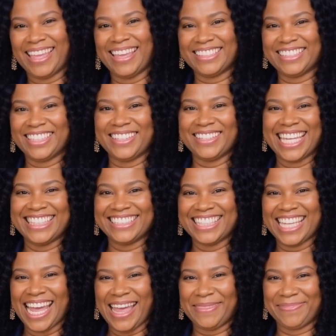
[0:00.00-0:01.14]
Until next
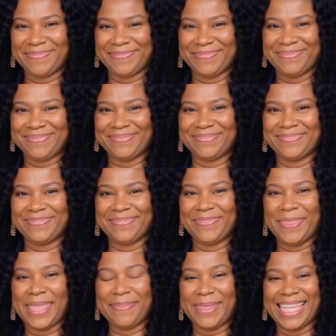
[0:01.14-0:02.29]
time,
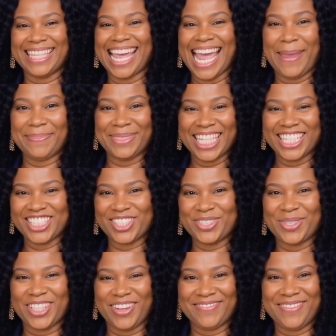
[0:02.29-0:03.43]
may God bless
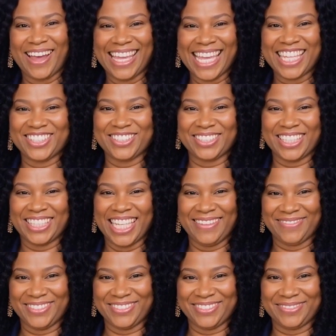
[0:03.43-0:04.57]
you in your financial
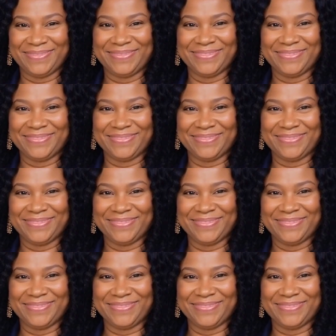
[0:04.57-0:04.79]
endeavors.